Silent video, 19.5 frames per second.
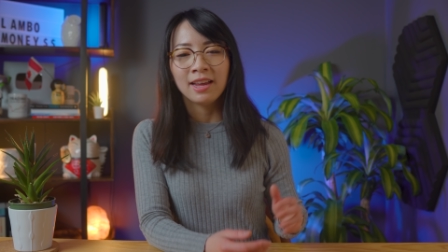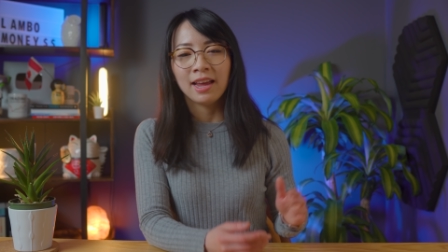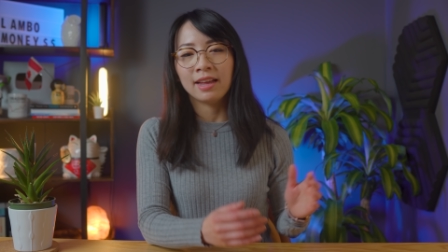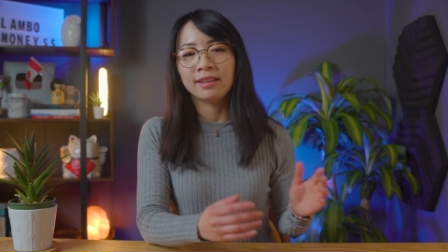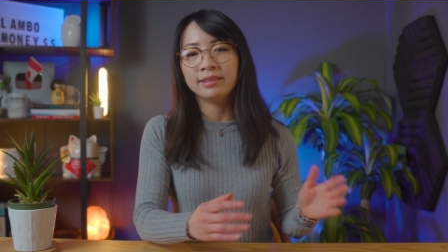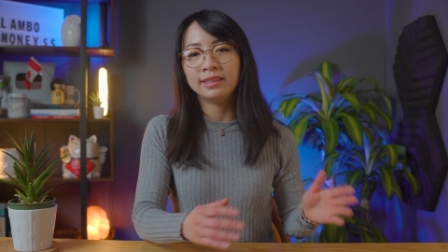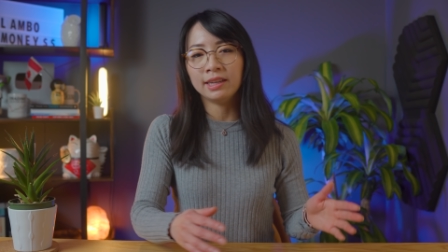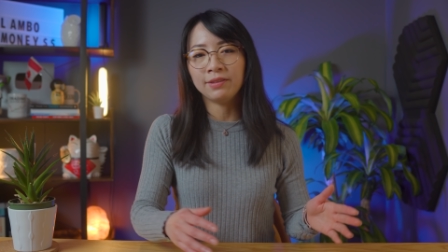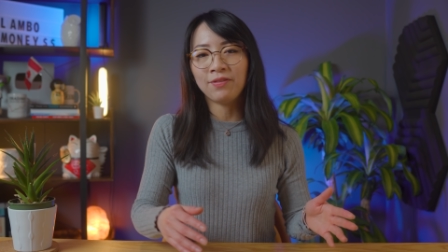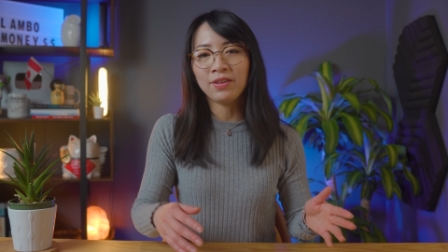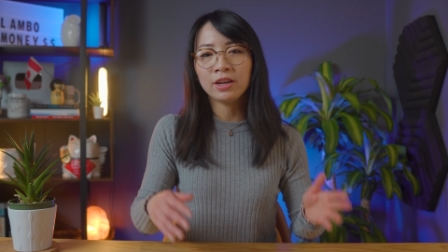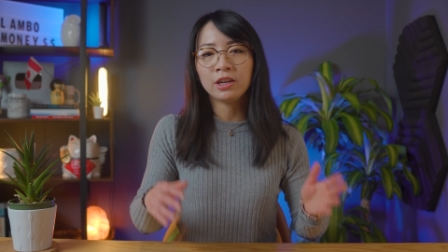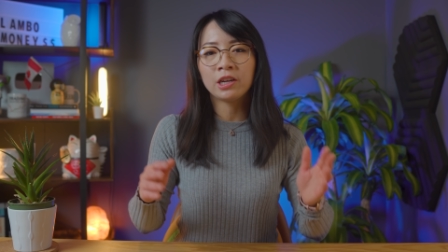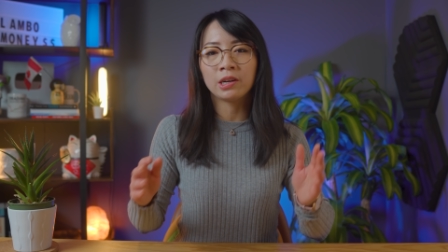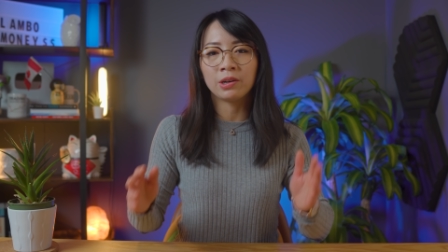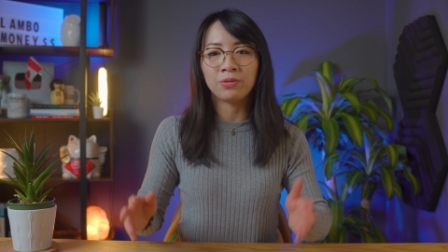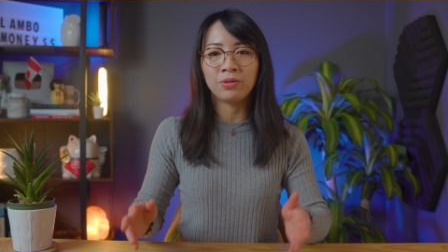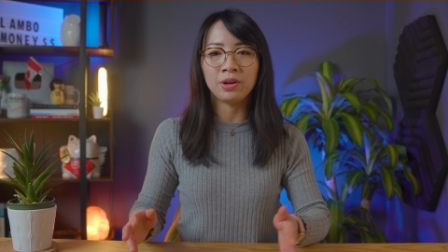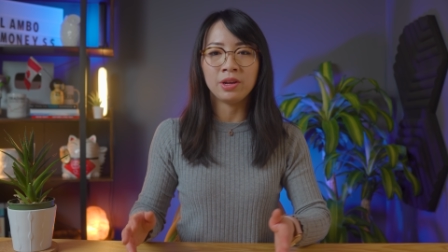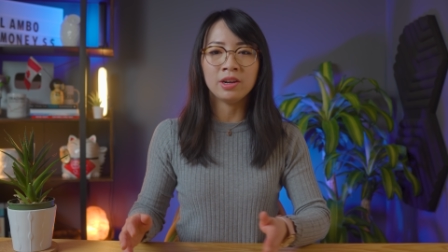and different
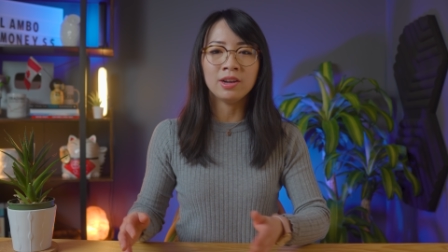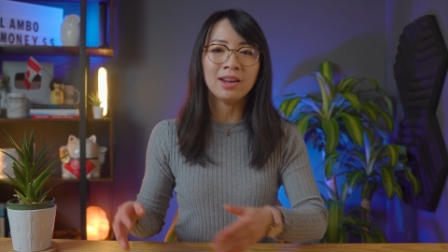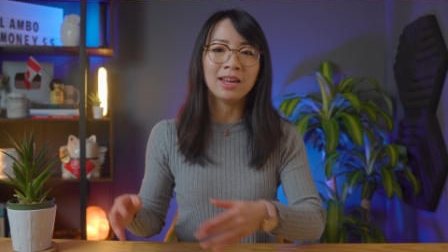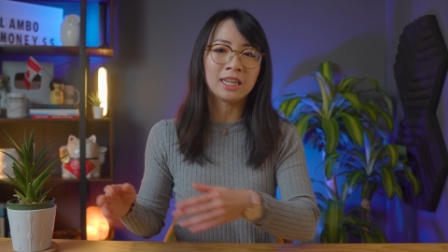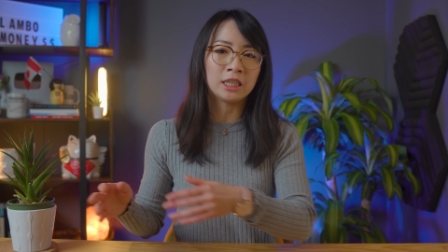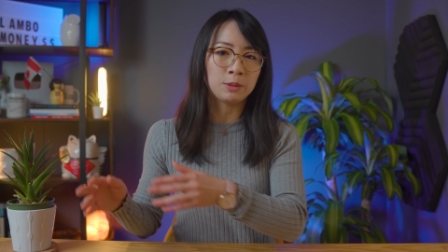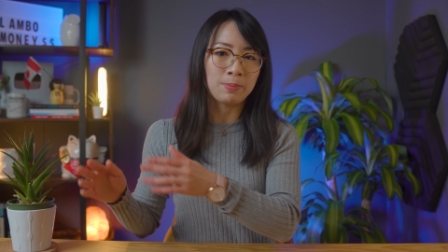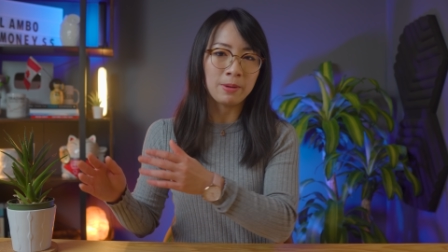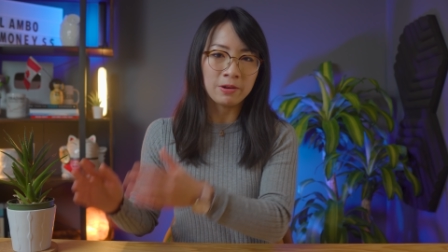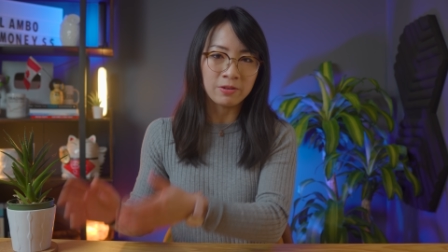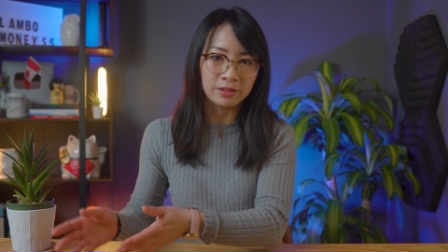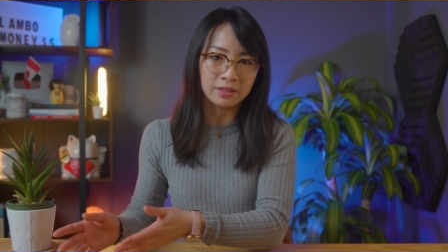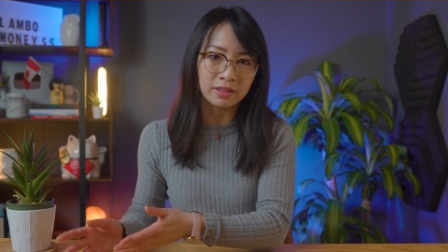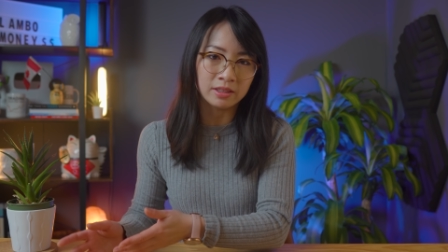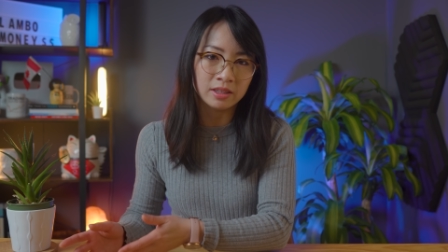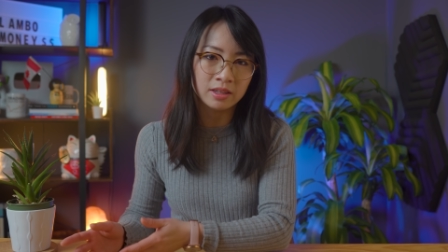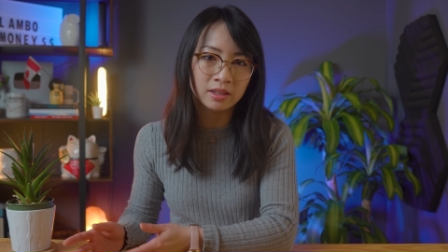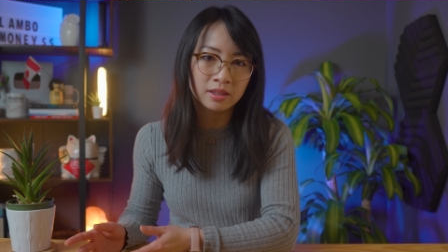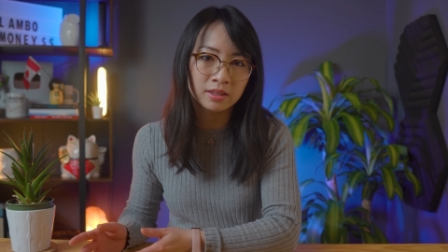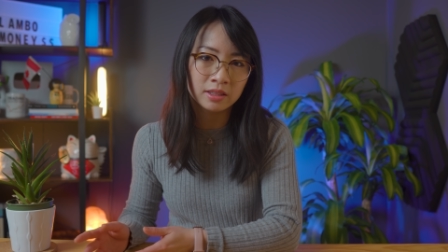career
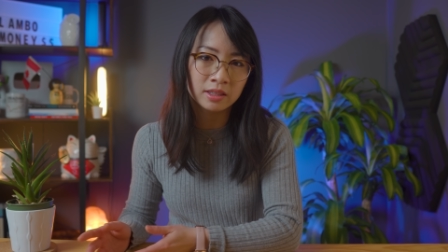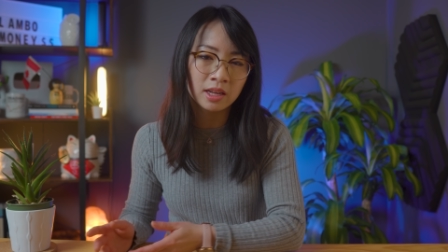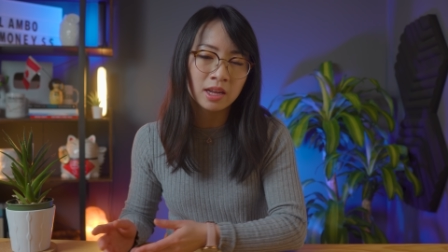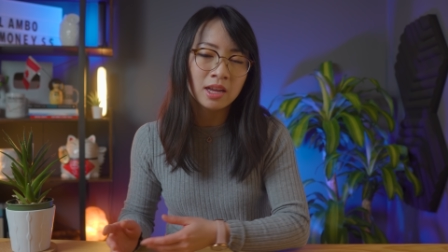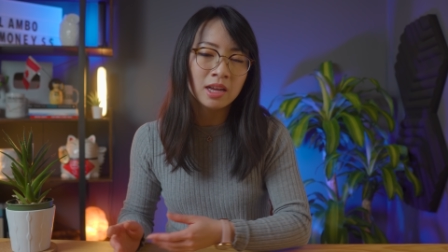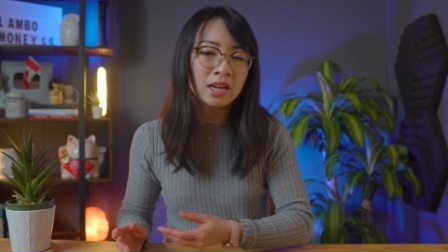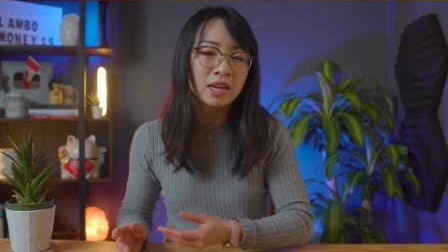experiences.